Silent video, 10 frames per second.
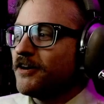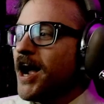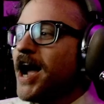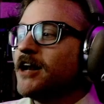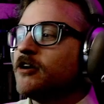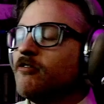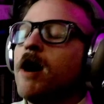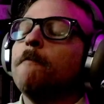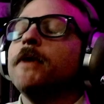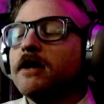You're kind of
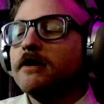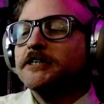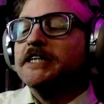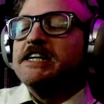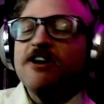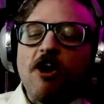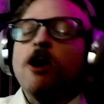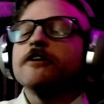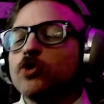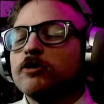grumpy. You're
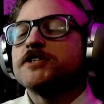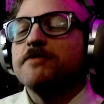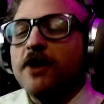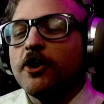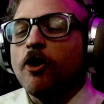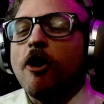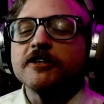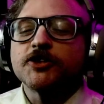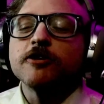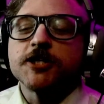all sorts of you're
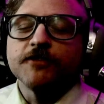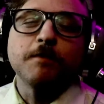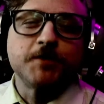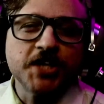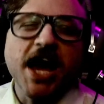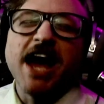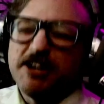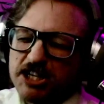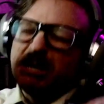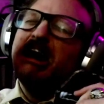all sorts of upset,
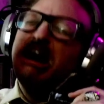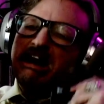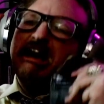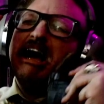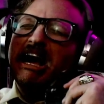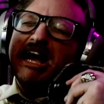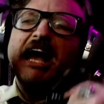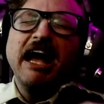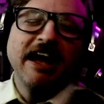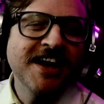just
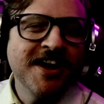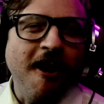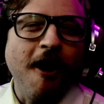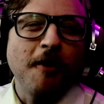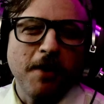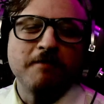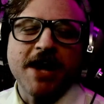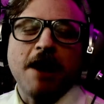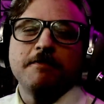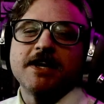all
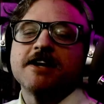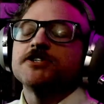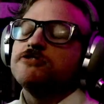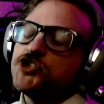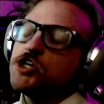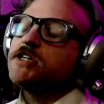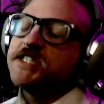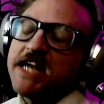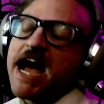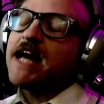bummed out because there's
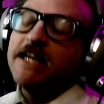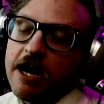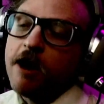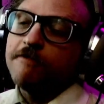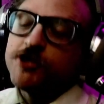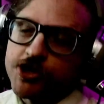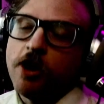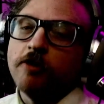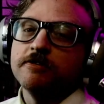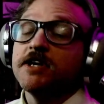just not enough
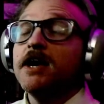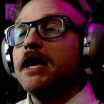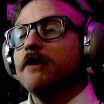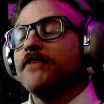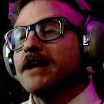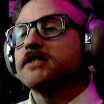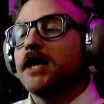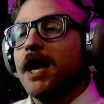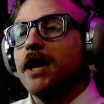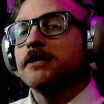shows. If that's the
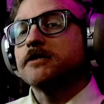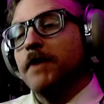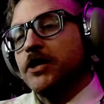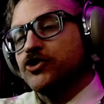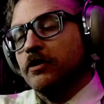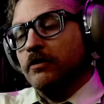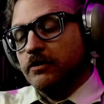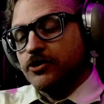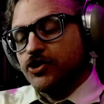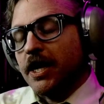case, make
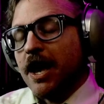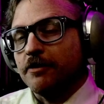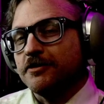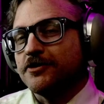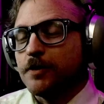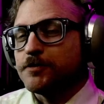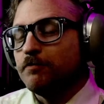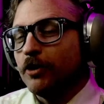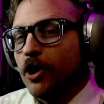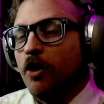sure, check out the
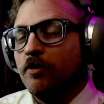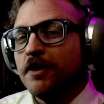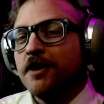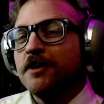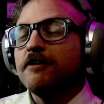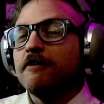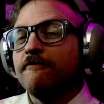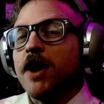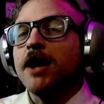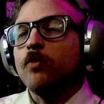description below. You
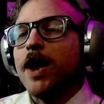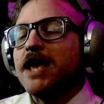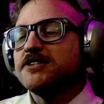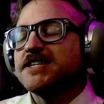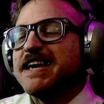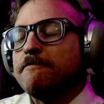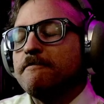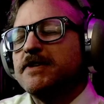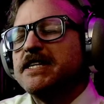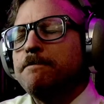can find ways to get
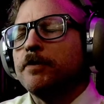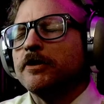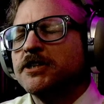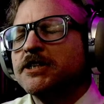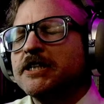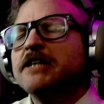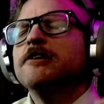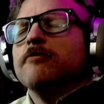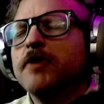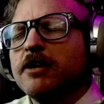deeper,
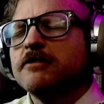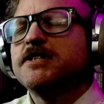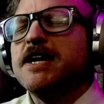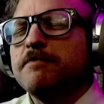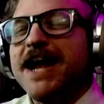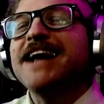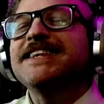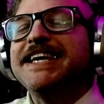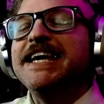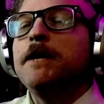real deep. Not
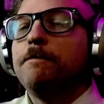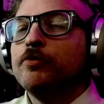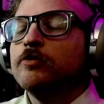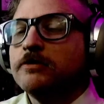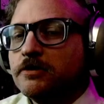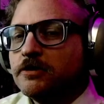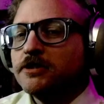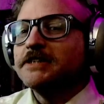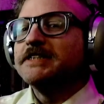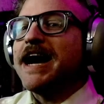the kiddie pool,
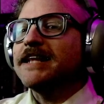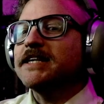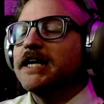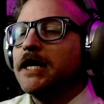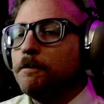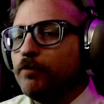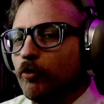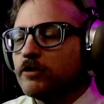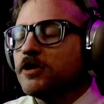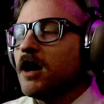not the kiddie
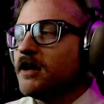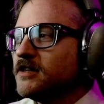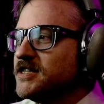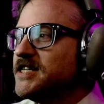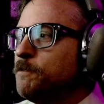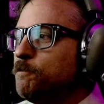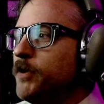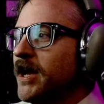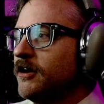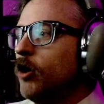pool. We're talking the deep
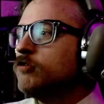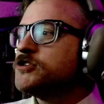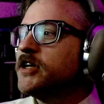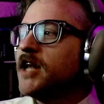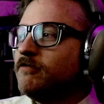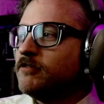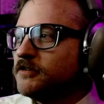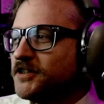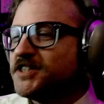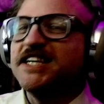end, ocean
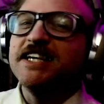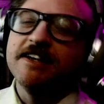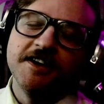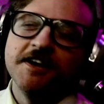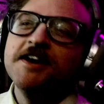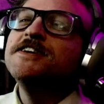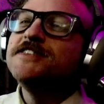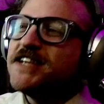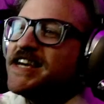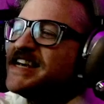level, sea,
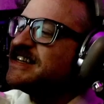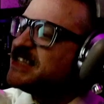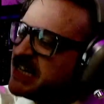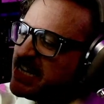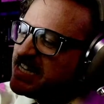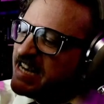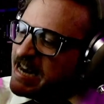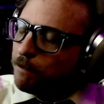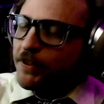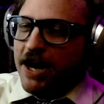sea, sea
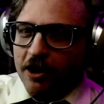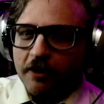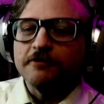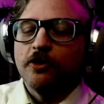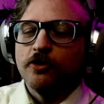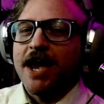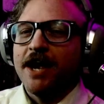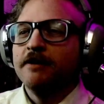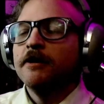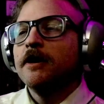deep there,
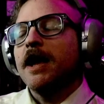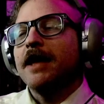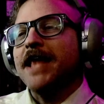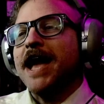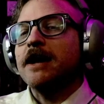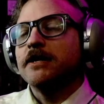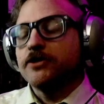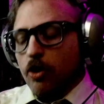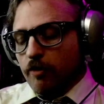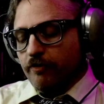okay? And that
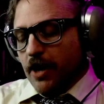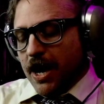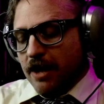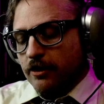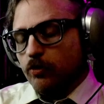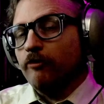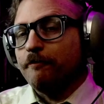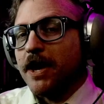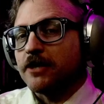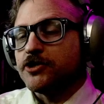is over at the
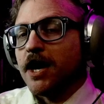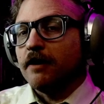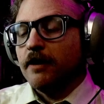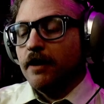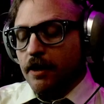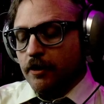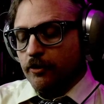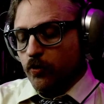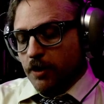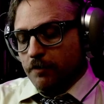Wolfpack chat.
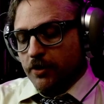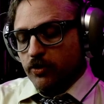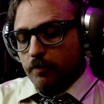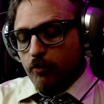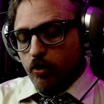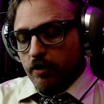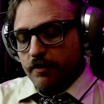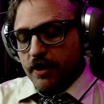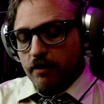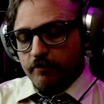And we're gonna be doing more
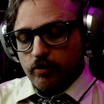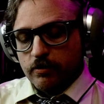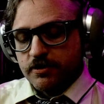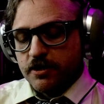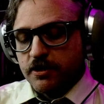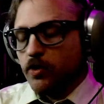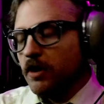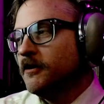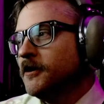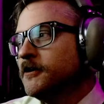there, of course, as
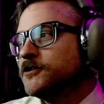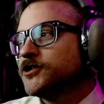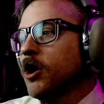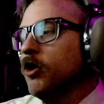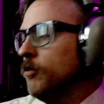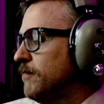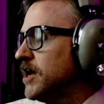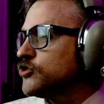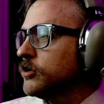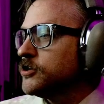well. So
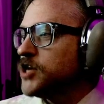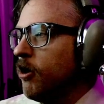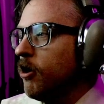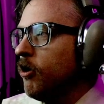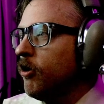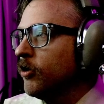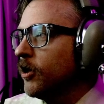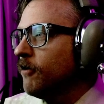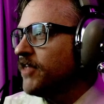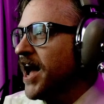make sure to check
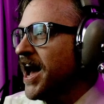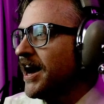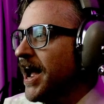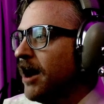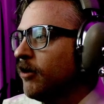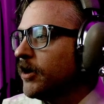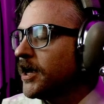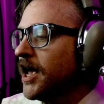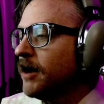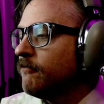all of that out.
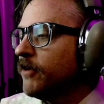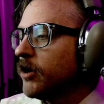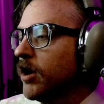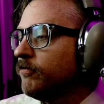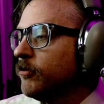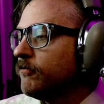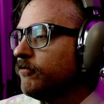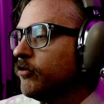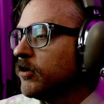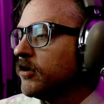Again, very grateful
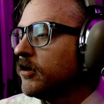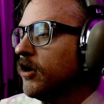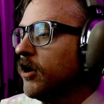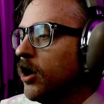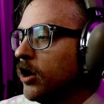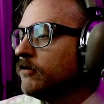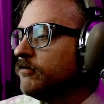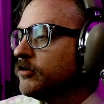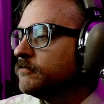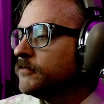for all of
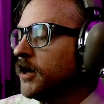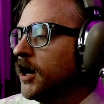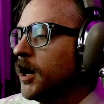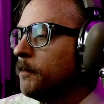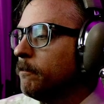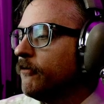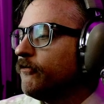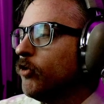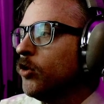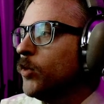you. Um,
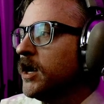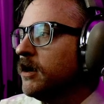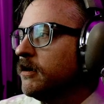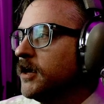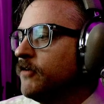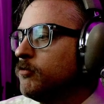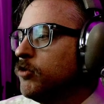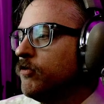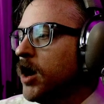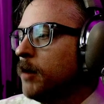before we even
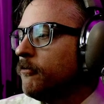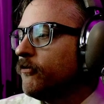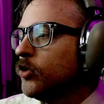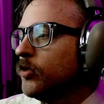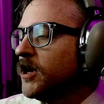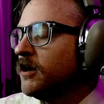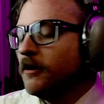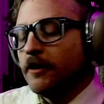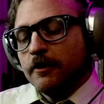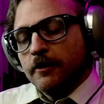move on, before we,
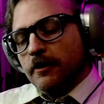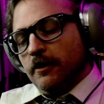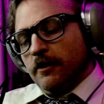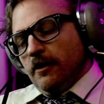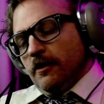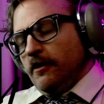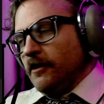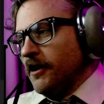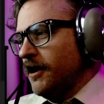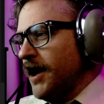
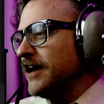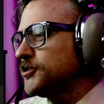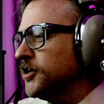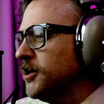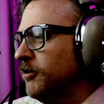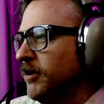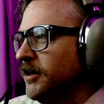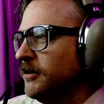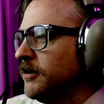uh, actually, you know what?